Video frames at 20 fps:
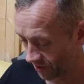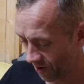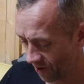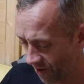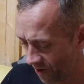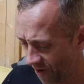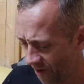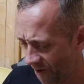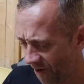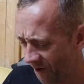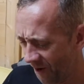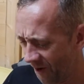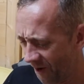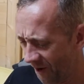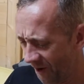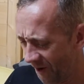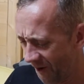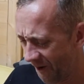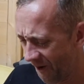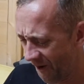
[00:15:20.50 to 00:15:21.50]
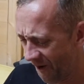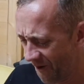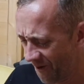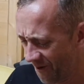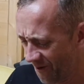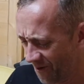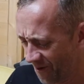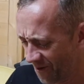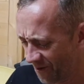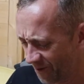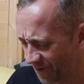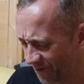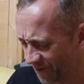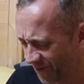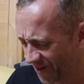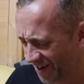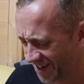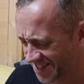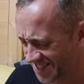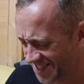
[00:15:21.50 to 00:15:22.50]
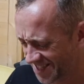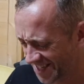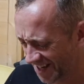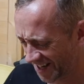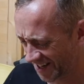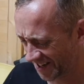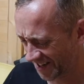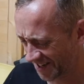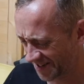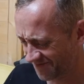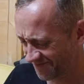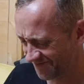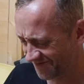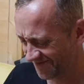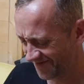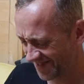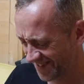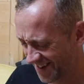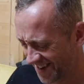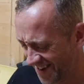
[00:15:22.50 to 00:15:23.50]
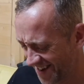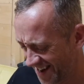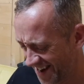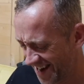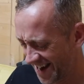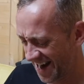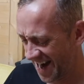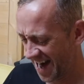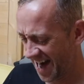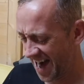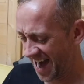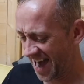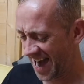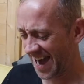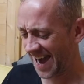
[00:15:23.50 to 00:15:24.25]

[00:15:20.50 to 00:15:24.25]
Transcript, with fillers: Oh, one shot of him. I